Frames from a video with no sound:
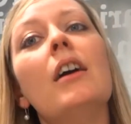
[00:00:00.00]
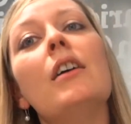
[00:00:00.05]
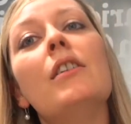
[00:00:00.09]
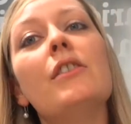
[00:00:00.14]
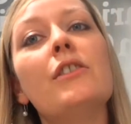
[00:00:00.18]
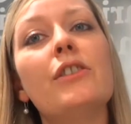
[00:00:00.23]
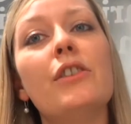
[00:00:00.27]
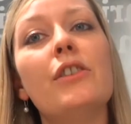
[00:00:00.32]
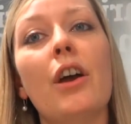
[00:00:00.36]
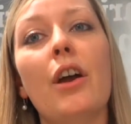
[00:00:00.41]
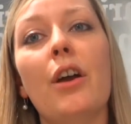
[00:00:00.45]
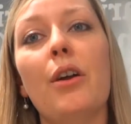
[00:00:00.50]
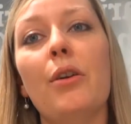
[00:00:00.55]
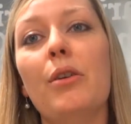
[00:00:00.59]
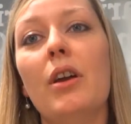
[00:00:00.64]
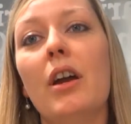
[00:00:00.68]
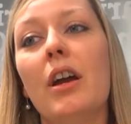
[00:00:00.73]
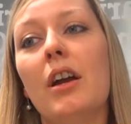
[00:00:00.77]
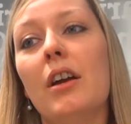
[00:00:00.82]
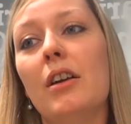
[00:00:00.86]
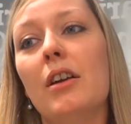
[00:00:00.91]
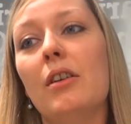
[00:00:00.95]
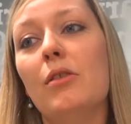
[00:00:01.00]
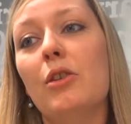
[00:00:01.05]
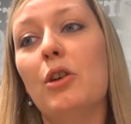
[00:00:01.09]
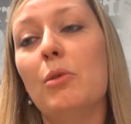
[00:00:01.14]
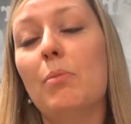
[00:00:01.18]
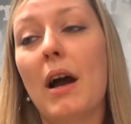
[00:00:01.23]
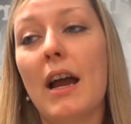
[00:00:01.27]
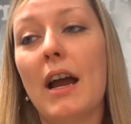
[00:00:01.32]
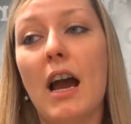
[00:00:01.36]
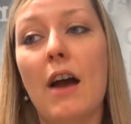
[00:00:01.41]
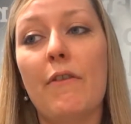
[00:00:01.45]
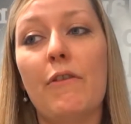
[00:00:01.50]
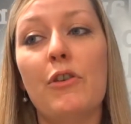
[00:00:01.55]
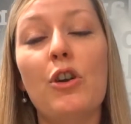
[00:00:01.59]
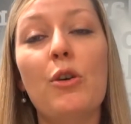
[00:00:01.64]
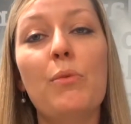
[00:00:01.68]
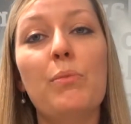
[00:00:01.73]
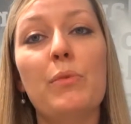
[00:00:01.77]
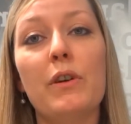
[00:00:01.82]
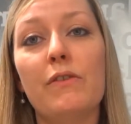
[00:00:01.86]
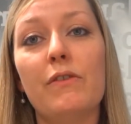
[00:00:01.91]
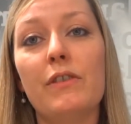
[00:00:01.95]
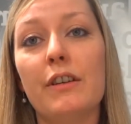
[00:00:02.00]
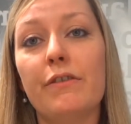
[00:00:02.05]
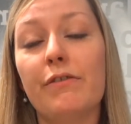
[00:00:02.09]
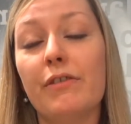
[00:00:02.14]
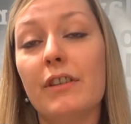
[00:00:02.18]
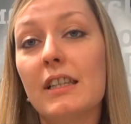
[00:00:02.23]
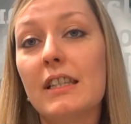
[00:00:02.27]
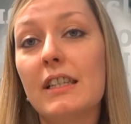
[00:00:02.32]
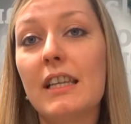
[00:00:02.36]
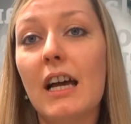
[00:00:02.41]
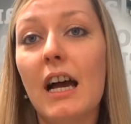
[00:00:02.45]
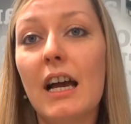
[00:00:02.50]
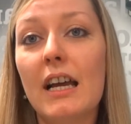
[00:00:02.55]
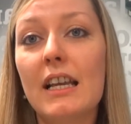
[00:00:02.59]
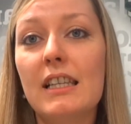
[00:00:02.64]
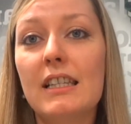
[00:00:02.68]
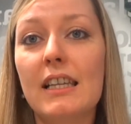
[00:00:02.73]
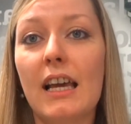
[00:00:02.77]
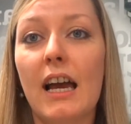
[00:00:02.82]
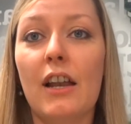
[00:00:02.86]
so you might have a number of different sites